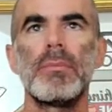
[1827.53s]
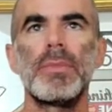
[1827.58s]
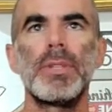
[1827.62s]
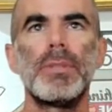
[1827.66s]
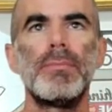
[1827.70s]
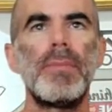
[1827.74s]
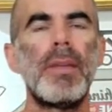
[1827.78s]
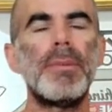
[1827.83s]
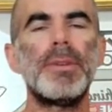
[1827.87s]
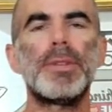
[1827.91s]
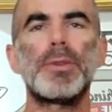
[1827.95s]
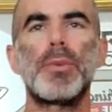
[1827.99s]

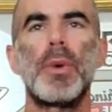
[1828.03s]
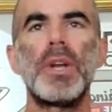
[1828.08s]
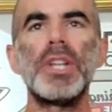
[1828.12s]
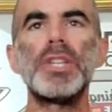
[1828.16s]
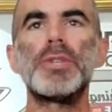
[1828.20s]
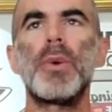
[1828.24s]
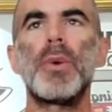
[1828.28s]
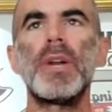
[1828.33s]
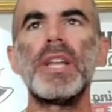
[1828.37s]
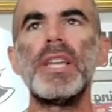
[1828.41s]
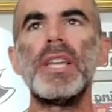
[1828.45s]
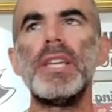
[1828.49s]
maybe
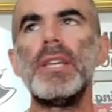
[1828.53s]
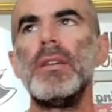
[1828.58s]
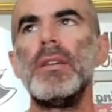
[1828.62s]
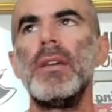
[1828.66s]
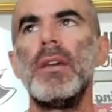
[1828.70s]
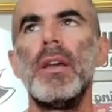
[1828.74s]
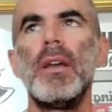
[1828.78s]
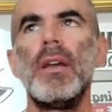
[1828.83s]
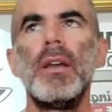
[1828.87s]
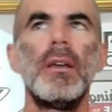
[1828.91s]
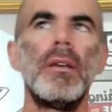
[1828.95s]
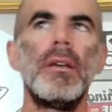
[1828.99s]
2020,
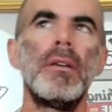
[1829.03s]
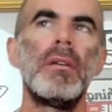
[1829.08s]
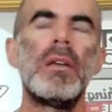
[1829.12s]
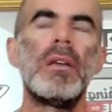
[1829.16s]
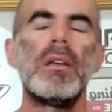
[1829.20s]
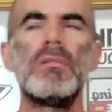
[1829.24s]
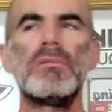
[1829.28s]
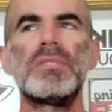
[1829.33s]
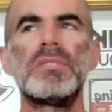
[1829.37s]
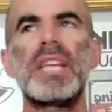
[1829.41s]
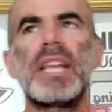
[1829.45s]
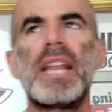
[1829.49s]

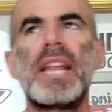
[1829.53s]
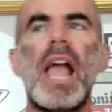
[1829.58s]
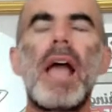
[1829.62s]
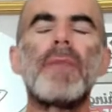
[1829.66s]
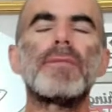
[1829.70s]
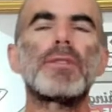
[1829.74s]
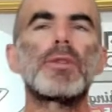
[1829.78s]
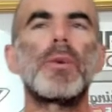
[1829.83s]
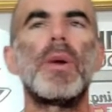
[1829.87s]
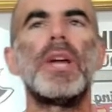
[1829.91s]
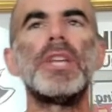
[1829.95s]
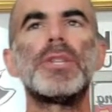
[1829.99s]
second half
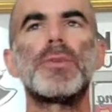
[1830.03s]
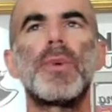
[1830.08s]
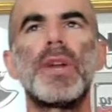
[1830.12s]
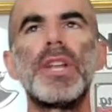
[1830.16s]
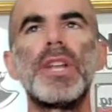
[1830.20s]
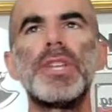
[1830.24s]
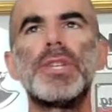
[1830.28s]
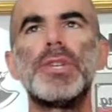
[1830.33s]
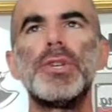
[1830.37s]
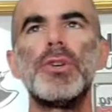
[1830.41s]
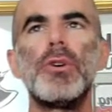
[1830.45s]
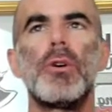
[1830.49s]
of
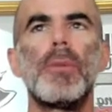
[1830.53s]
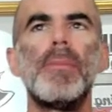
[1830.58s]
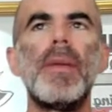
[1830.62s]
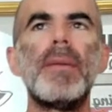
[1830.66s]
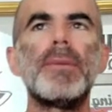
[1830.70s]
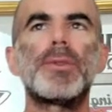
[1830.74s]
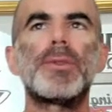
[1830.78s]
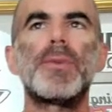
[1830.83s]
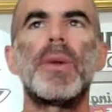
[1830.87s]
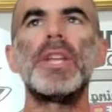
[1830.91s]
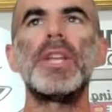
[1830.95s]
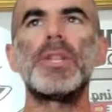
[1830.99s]
2022, or maybe
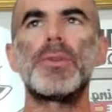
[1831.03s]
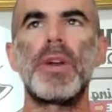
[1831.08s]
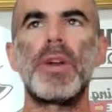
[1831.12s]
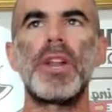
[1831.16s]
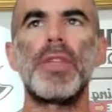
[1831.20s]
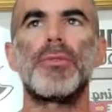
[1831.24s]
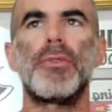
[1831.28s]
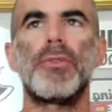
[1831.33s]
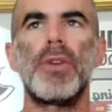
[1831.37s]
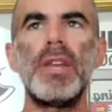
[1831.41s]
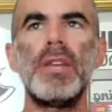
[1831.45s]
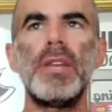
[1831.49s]

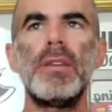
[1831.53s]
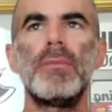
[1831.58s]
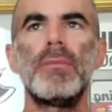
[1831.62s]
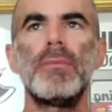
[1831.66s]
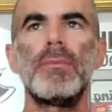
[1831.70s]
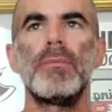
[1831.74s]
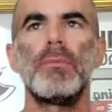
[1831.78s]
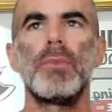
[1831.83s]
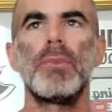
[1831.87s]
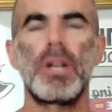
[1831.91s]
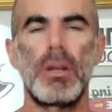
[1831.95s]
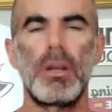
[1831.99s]
2023,
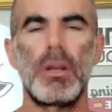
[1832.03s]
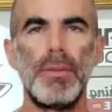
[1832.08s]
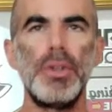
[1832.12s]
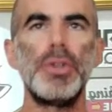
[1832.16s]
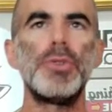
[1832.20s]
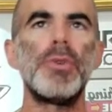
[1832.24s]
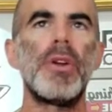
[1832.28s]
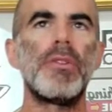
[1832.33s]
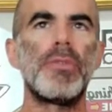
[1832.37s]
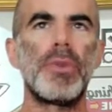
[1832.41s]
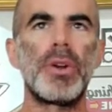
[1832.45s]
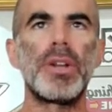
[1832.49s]
we're gonna
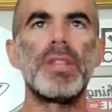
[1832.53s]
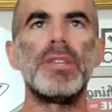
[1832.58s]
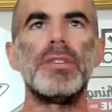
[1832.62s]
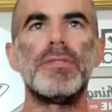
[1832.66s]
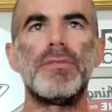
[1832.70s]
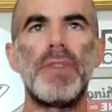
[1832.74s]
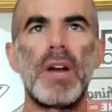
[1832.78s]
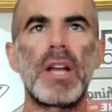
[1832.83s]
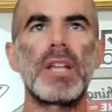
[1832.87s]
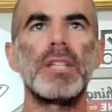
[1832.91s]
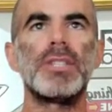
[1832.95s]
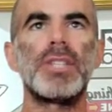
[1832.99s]
redo every one of these
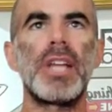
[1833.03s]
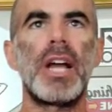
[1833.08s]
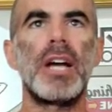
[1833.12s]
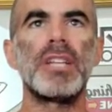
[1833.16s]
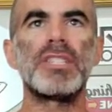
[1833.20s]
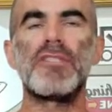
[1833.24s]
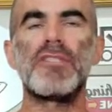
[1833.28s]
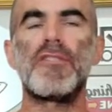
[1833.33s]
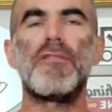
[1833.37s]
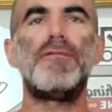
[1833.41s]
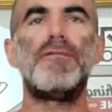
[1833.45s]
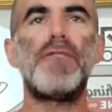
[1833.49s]
fucking
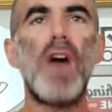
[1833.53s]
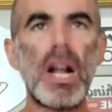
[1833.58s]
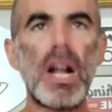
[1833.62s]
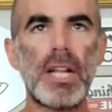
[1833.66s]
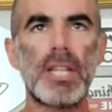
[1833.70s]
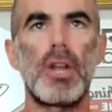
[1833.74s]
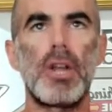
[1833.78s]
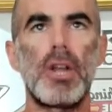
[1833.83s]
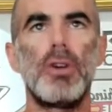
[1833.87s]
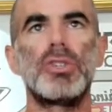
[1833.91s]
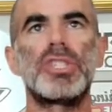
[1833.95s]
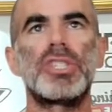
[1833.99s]
challenges. Fuck
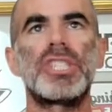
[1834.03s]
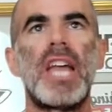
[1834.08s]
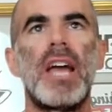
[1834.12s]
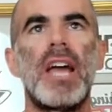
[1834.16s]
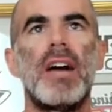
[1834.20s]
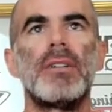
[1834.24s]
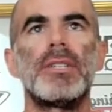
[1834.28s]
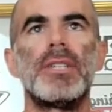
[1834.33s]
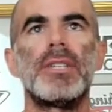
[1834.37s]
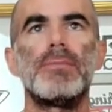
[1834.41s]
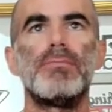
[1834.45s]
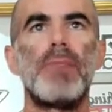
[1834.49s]
those
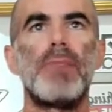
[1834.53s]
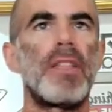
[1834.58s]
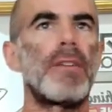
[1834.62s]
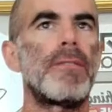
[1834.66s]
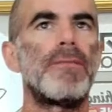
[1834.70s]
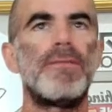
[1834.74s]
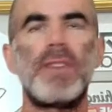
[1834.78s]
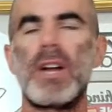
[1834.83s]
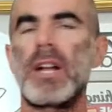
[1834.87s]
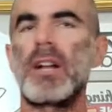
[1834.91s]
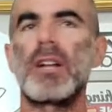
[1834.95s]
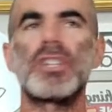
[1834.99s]
challenges,
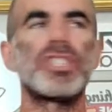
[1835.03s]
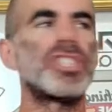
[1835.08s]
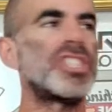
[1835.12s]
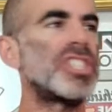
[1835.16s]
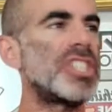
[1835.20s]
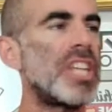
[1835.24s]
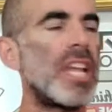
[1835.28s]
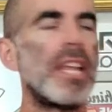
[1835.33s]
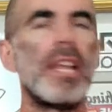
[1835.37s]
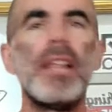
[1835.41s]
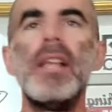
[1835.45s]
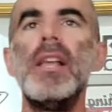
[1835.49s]
motherfucker.
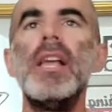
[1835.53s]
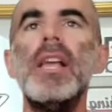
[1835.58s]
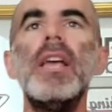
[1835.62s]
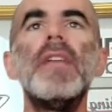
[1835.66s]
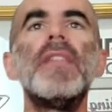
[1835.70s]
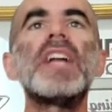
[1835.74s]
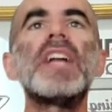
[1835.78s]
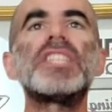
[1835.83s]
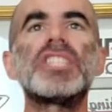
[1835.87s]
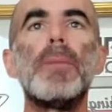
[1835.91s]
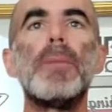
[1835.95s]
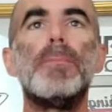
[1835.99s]
Shit,
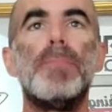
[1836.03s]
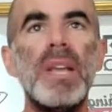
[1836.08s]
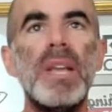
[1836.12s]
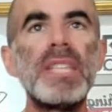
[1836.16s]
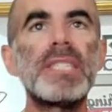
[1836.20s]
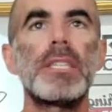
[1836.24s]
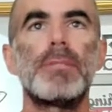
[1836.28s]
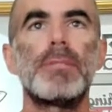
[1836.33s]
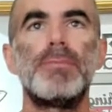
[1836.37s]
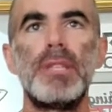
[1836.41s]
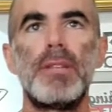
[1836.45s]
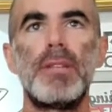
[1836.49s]
that shit
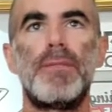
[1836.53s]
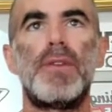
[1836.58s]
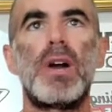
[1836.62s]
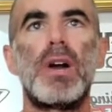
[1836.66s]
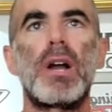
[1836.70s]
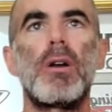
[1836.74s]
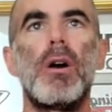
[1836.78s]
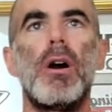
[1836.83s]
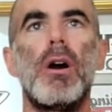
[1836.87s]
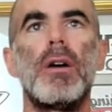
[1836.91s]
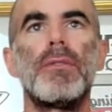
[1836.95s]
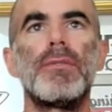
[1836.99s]
pisses me the
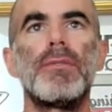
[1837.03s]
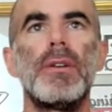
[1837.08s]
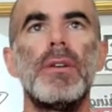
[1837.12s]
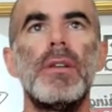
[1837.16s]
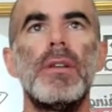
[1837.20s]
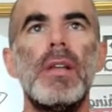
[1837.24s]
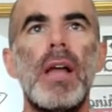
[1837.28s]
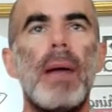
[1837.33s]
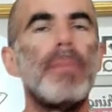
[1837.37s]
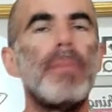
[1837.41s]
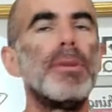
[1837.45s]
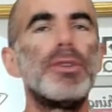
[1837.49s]
fuck off.
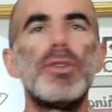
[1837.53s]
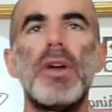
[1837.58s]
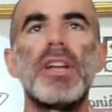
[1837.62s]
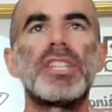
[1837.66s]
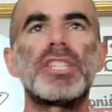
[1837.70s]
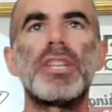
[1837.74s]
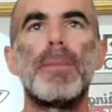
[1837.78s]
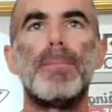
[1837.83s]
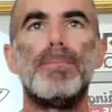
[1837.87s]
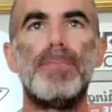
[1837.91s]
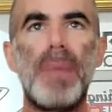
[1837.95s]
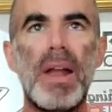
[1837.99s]
I'm gonna do that
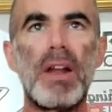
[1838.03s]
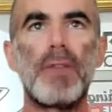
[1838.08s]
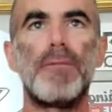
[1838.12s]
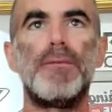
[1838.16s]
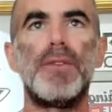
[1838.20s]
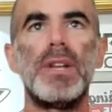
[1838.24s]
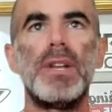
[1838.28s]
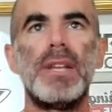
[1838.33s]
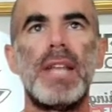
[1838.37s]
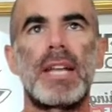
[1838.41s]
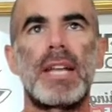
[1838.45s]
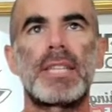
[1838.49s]
shit
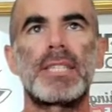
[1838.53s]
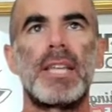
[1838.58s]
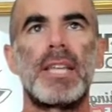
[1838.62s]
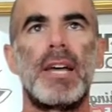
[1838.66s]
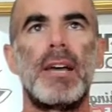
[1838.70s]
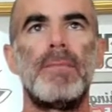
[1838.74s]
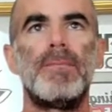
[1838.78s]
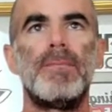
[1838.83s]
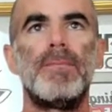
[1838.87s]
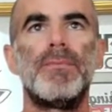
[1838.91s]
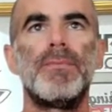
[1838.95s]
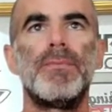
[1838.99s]
barefoot next time.